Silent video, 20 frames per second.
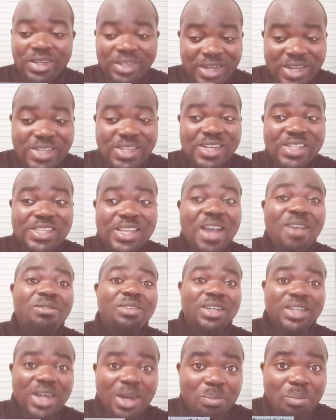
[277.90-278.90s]
Nigerians have
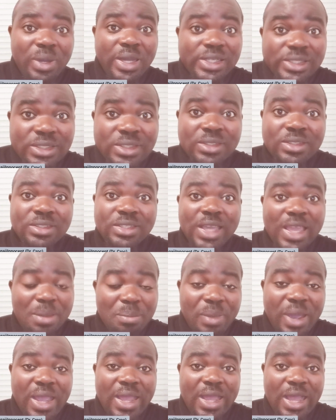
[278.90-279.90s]
rappers,
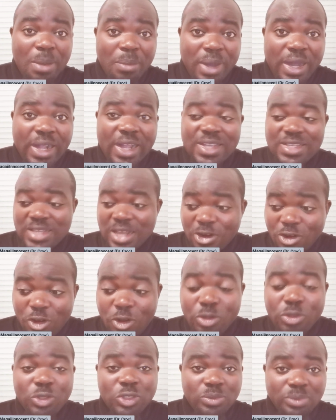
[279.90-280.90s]
MI, Abagas, and
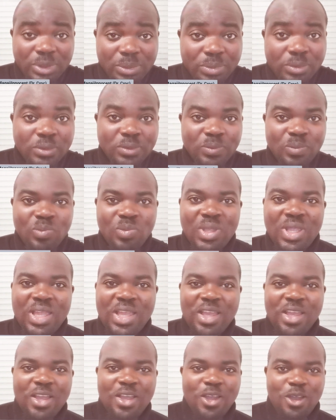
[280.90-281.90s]
all those people.
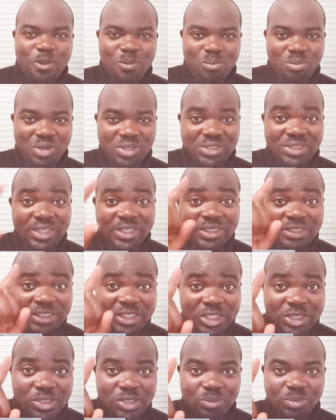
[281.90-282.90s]
But they
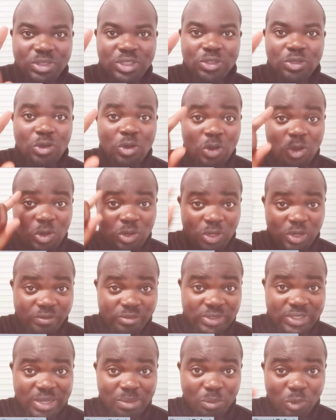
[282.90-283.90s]
did something. All
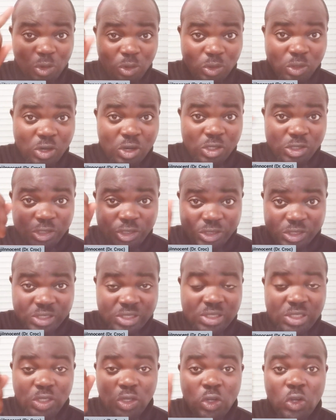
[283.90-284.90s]
of them
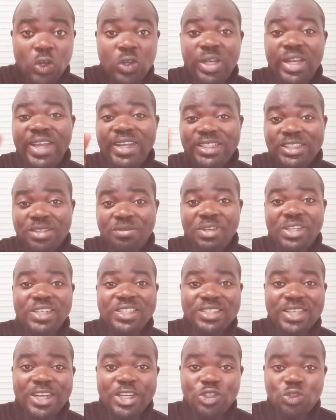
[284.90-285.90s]
unconsciously, collectively
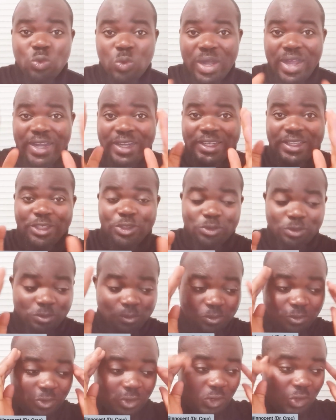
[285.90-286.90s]
decided to agree to
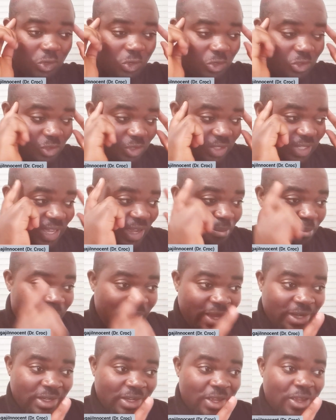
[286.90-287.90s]
focus their
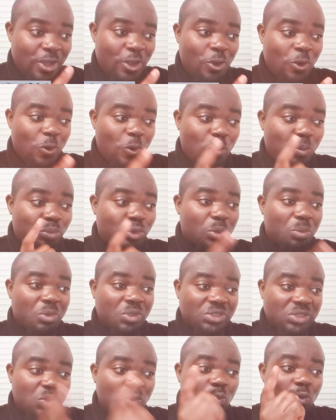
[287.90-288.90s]
mind on
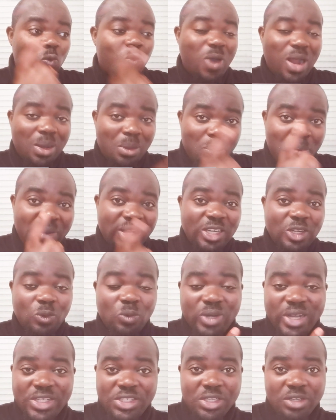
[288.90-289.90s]
promoting one
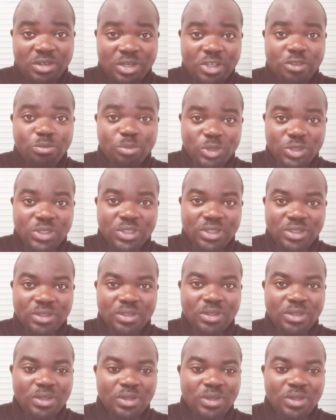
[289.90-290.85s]
particular genre of music.